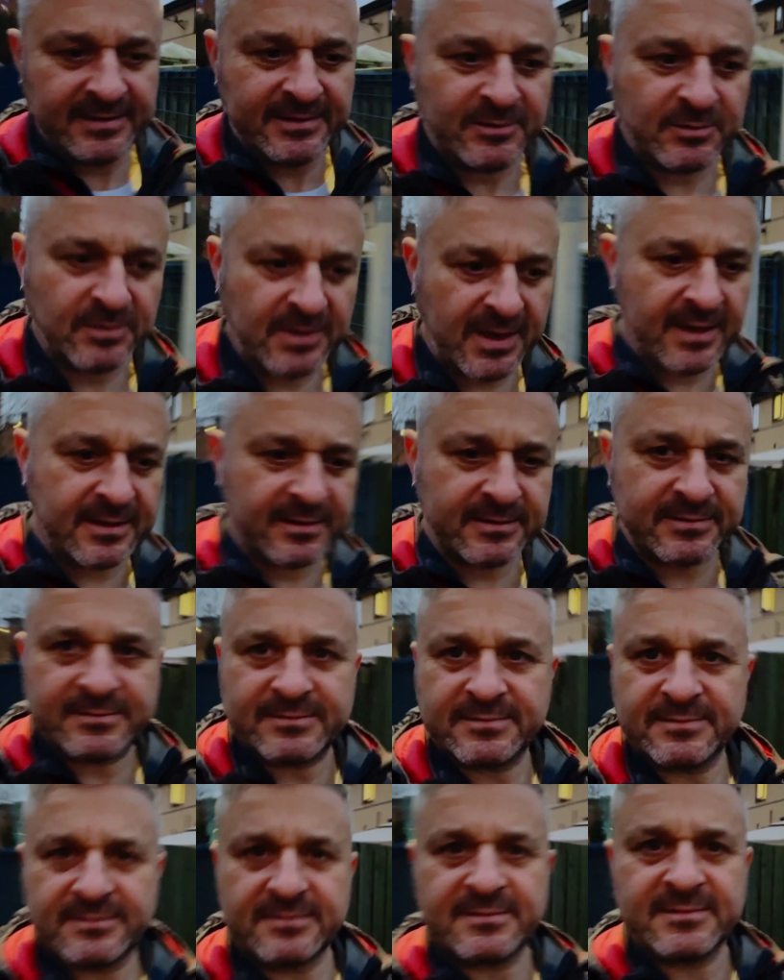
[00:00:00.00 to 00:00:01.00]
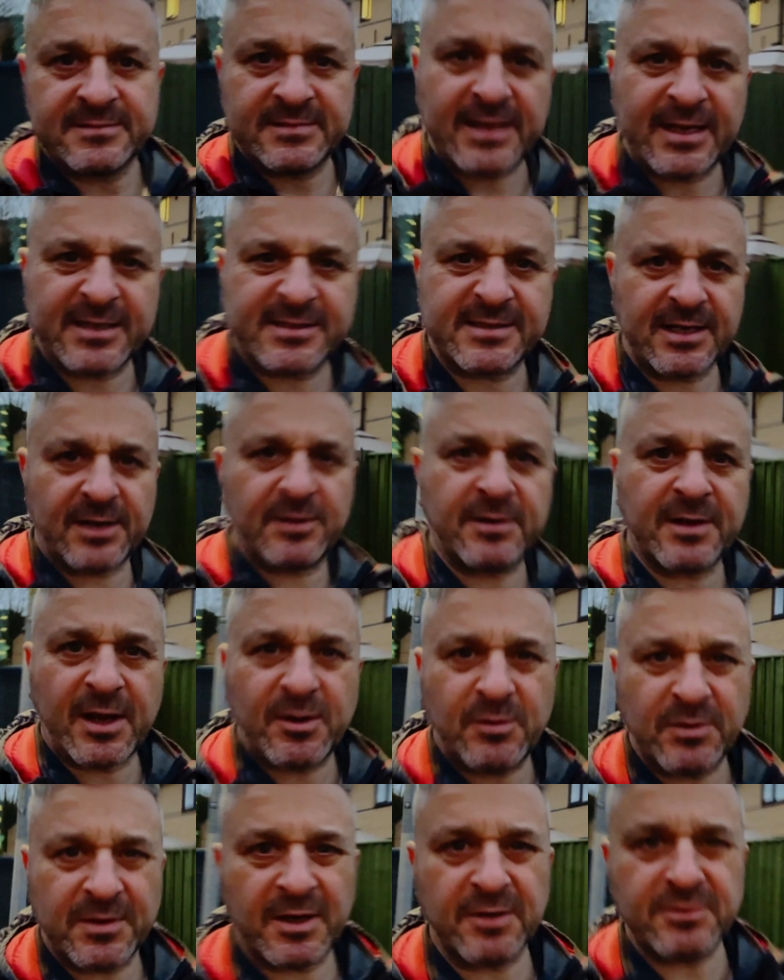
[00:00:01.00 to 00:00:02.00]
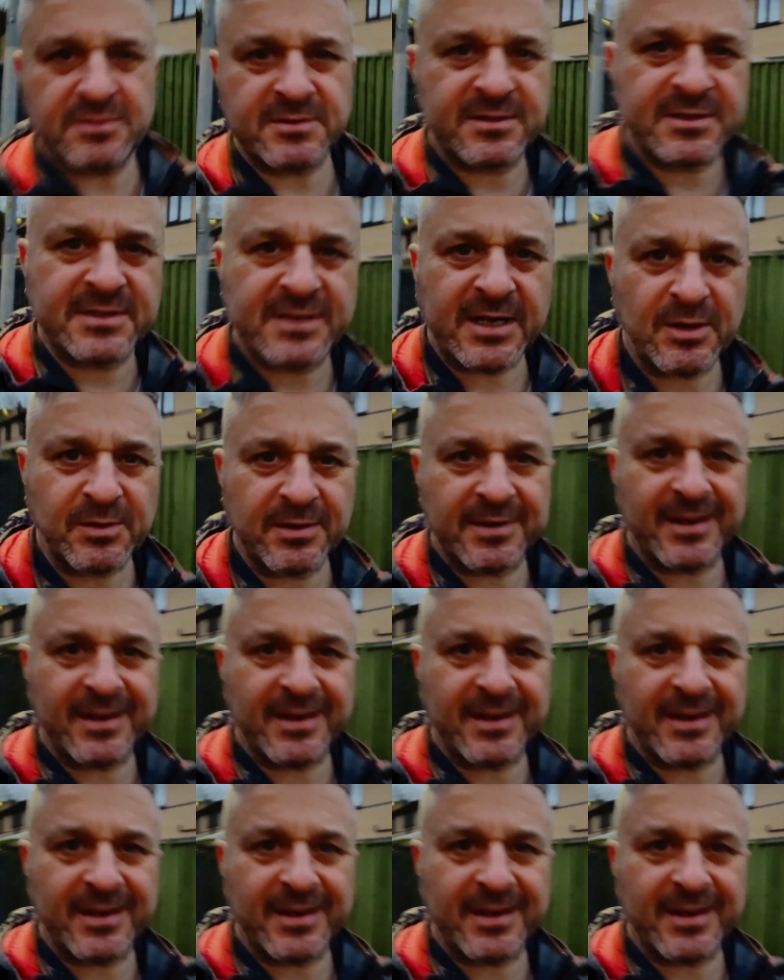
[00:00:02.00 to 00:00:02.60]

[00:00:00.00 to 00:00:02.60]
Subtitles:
Well, let's see how we go with those to start with,